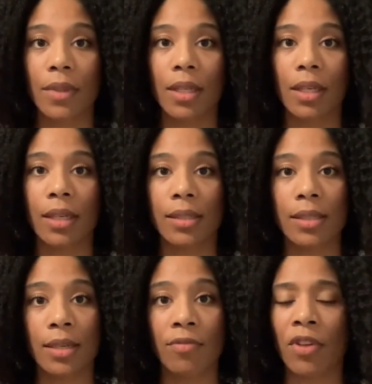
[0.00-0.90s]
He
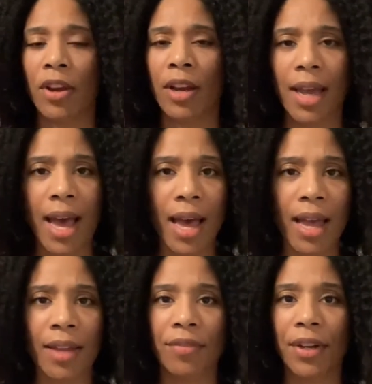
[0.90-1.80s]
seemed very
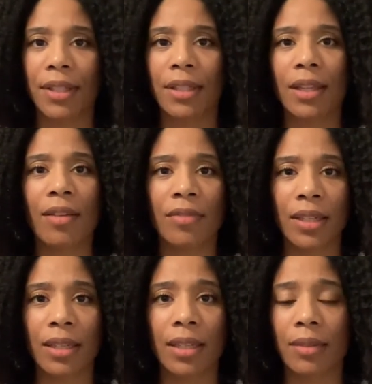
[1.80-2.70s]
kind, very
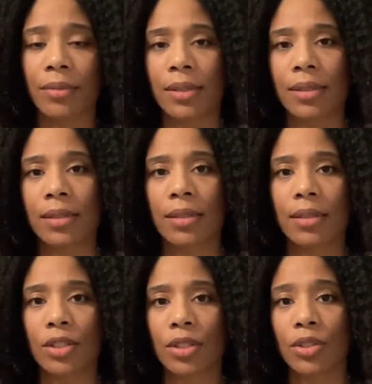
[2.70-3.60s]
loving. He
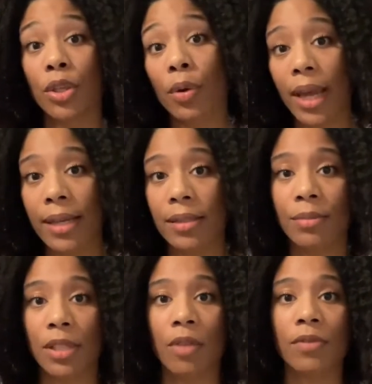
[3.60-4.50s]
showcased
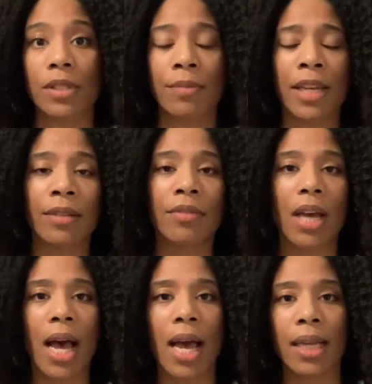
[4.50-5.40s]
himself as a man of
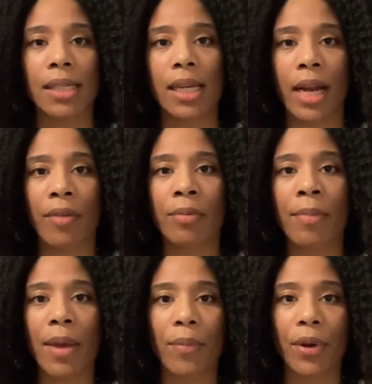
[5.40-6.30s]
God. And I
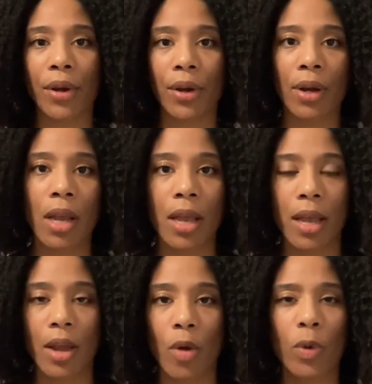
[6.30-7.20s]
remember
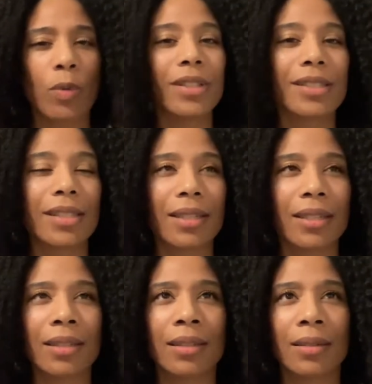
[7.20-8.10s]
we went
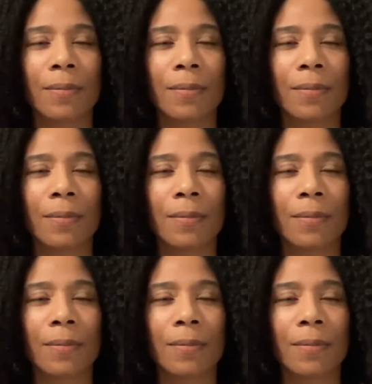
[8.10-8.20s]
to